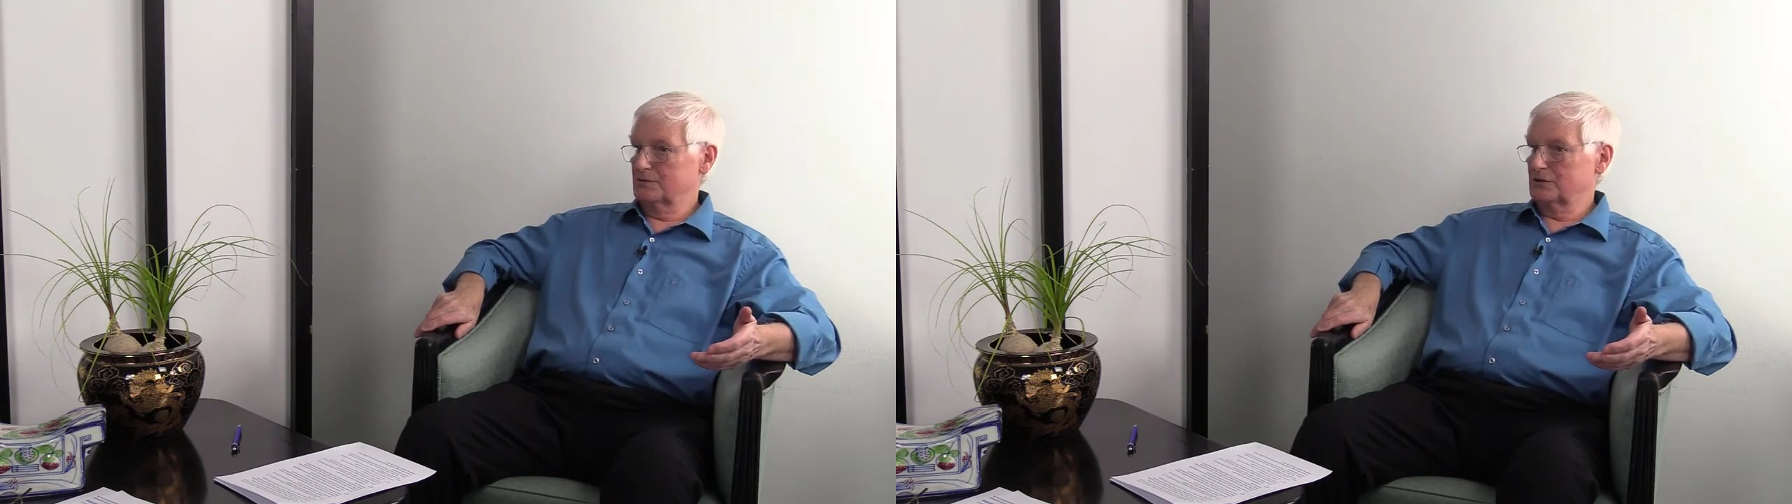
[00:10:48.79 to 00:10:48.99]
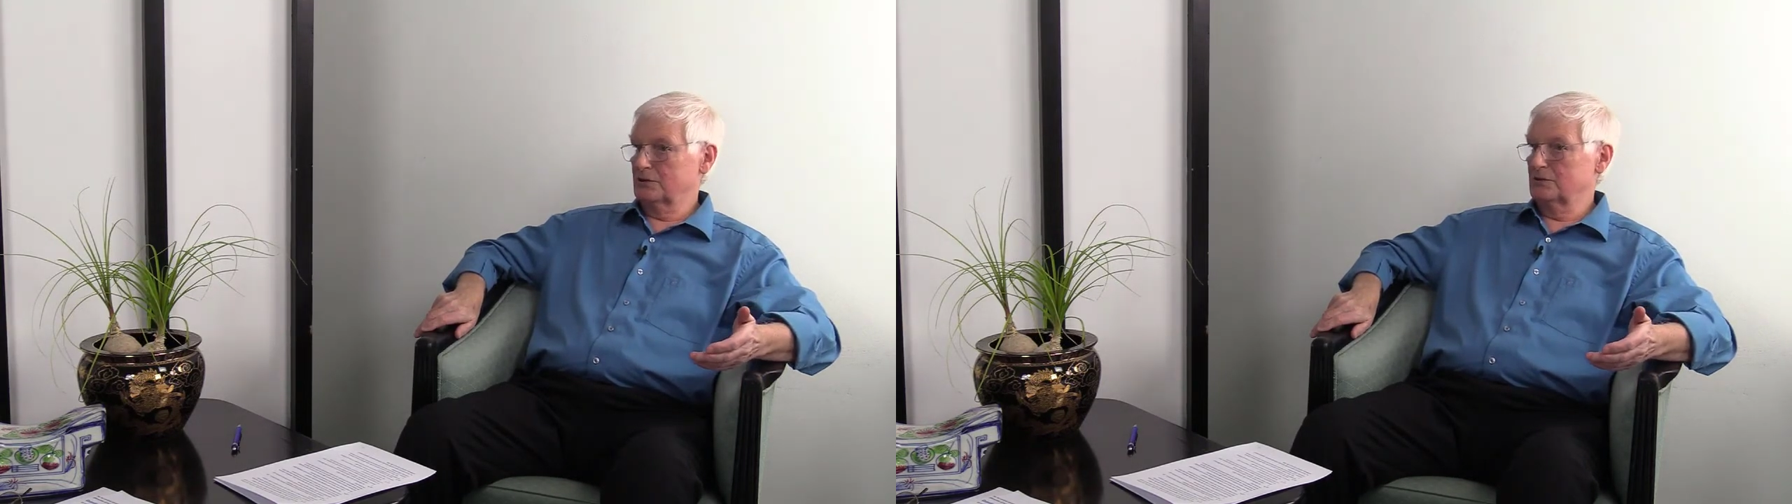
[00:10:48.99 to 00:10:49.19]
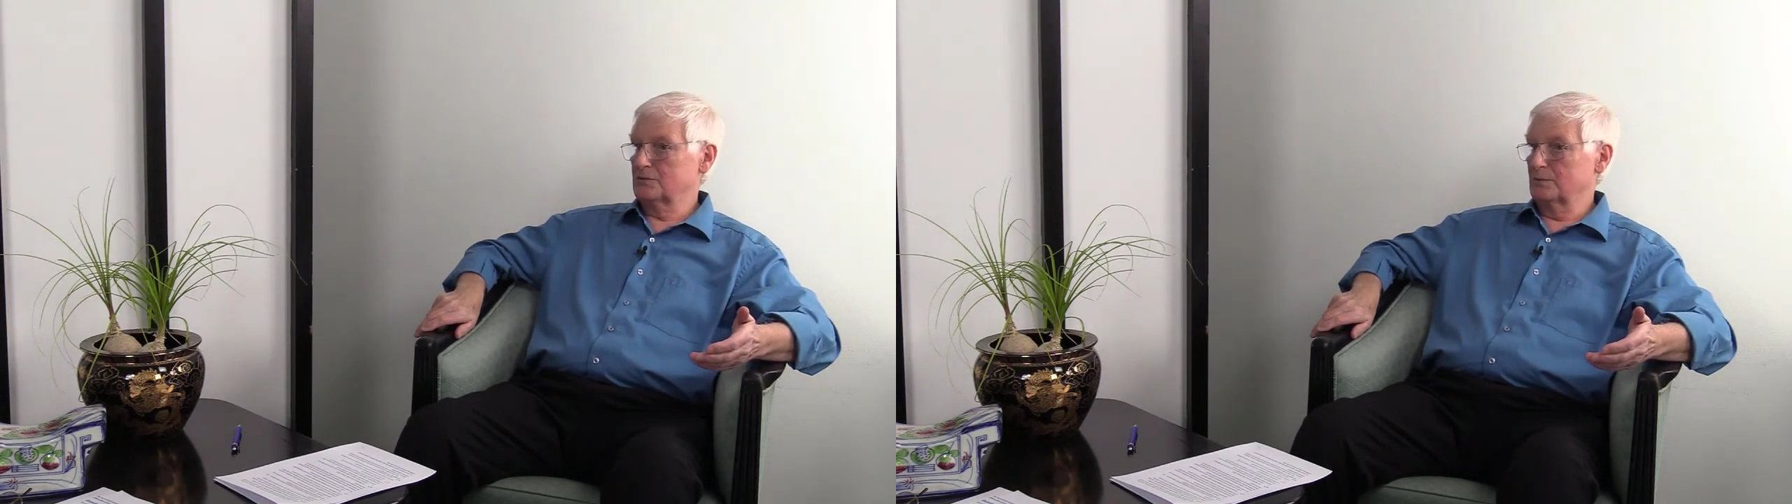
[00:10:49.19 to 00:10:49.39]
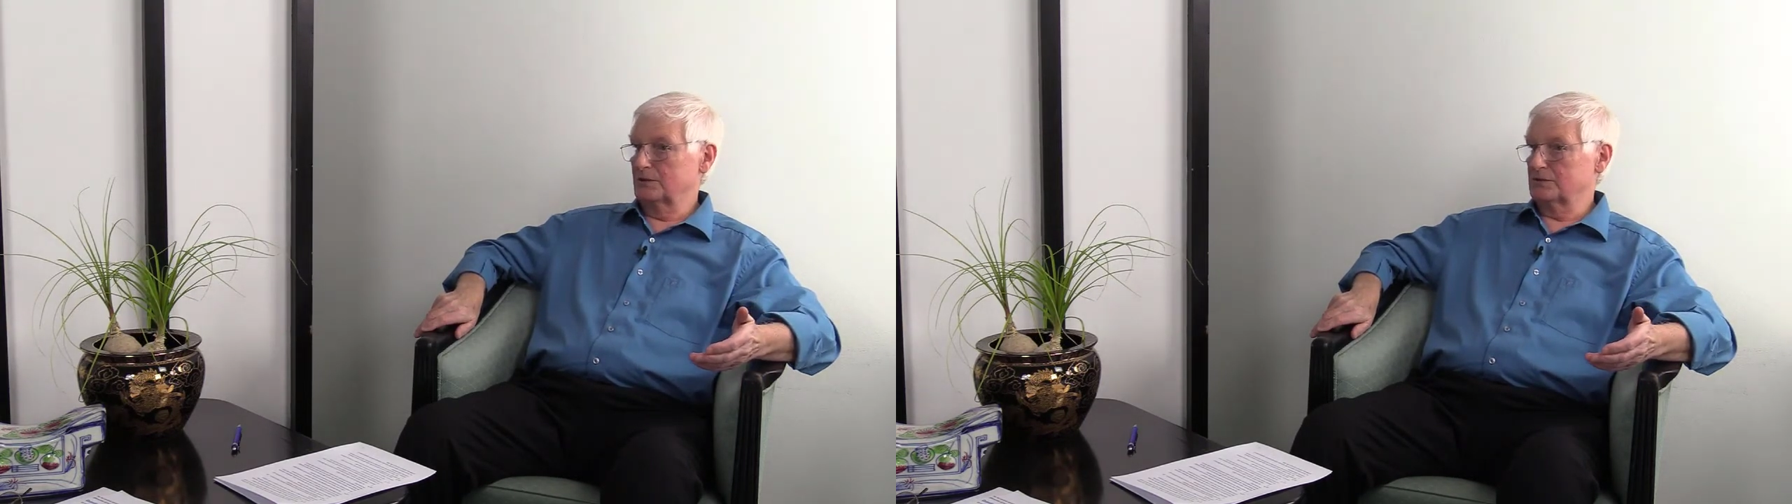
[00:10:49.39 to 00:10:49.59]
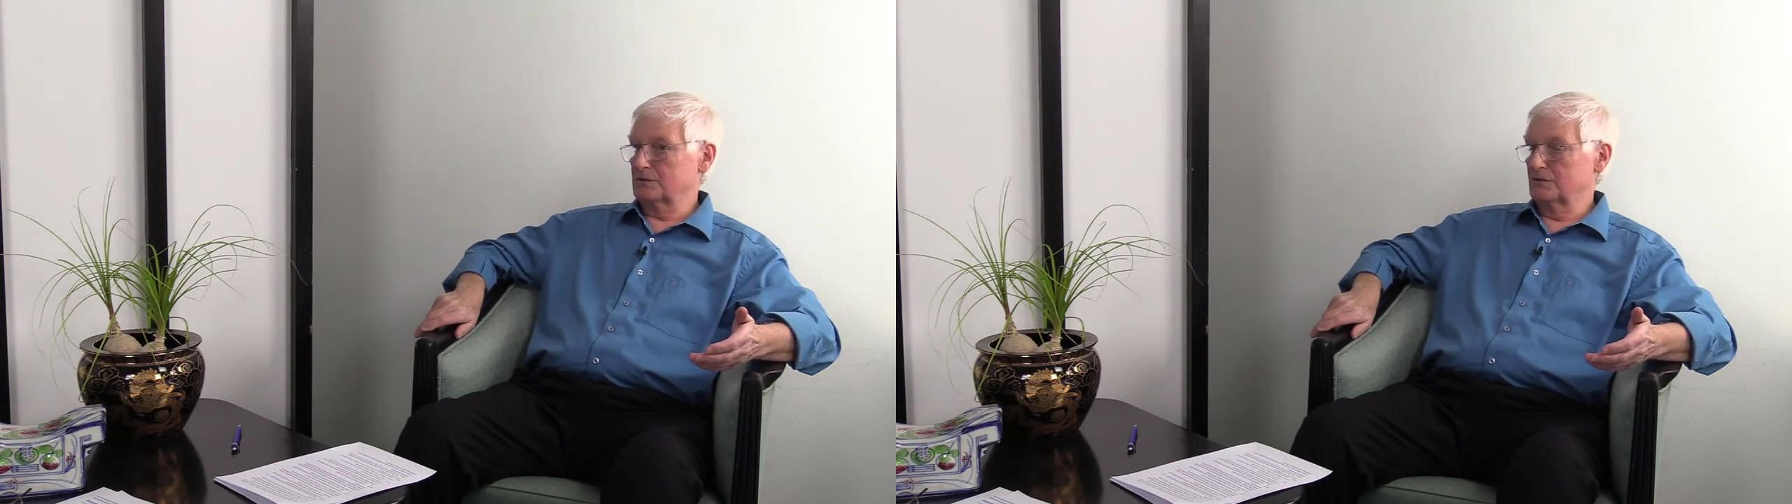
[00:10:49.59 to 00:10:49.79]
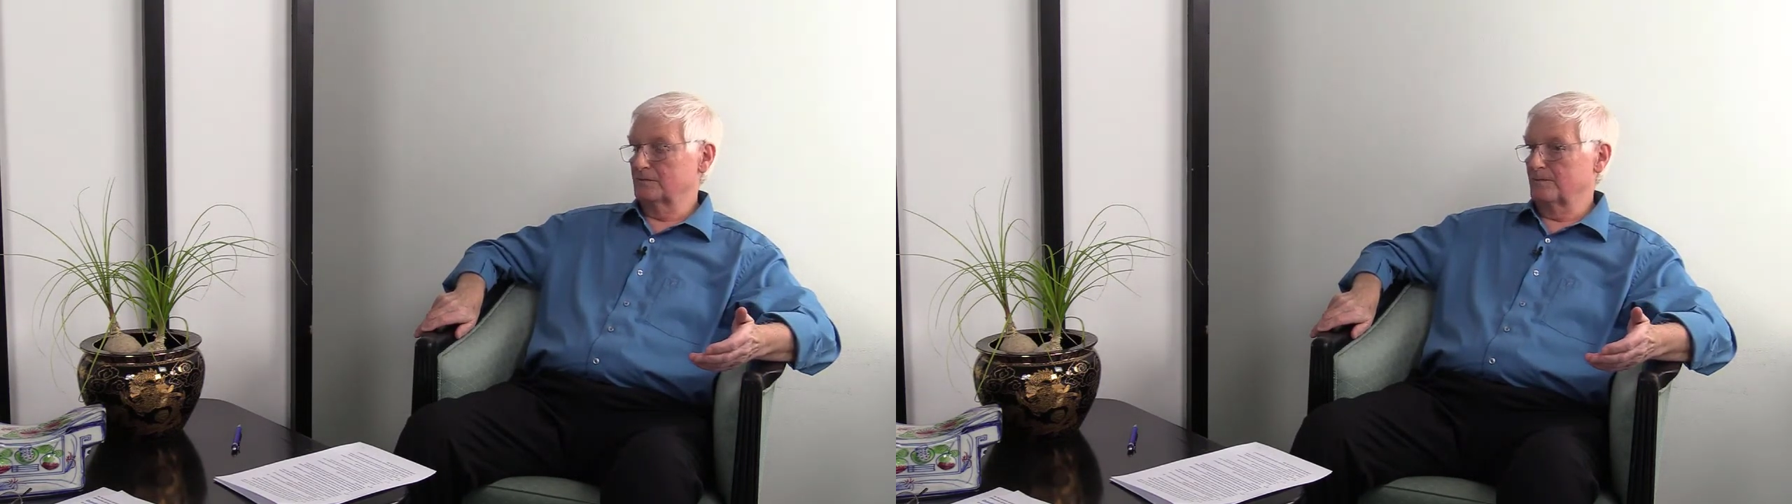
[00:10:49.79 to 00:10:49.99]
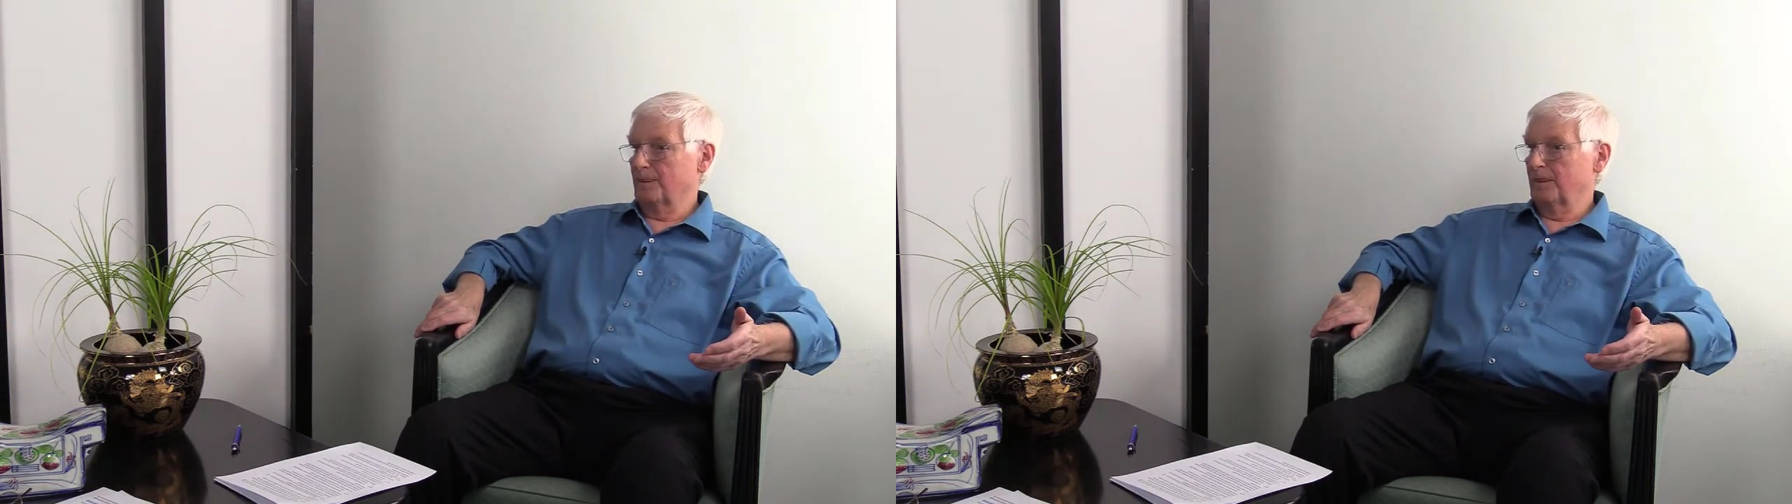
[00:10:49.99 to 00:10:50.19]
of Chinese medicine,